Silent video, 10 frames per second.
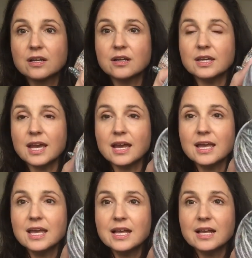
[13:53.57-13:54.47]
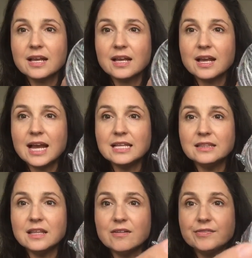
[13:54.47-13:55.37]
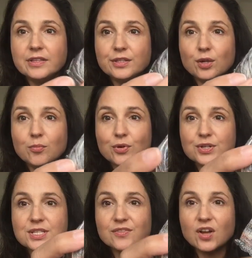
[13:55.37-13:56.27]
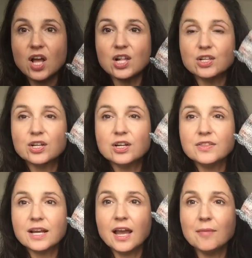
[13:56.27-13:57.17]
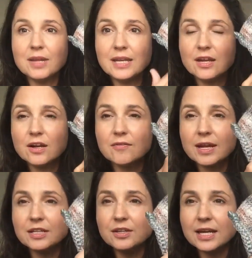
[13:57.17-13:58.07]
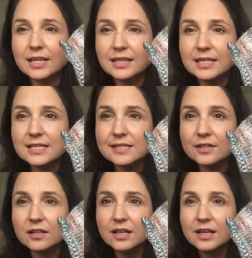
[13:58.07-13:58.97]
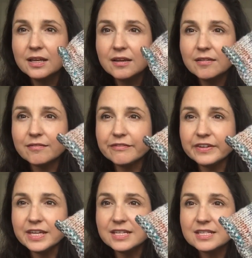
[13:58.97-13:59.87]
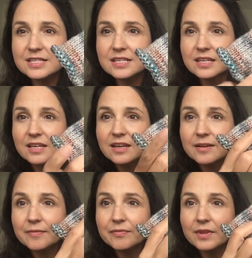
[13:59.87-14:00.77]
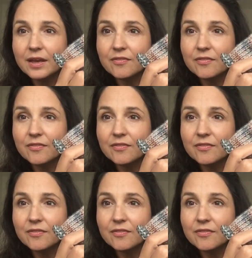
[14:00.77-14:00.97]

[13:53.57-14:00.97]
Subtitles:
Yeah. I love the little bursts of color that come in here, right? And you get like these little V's of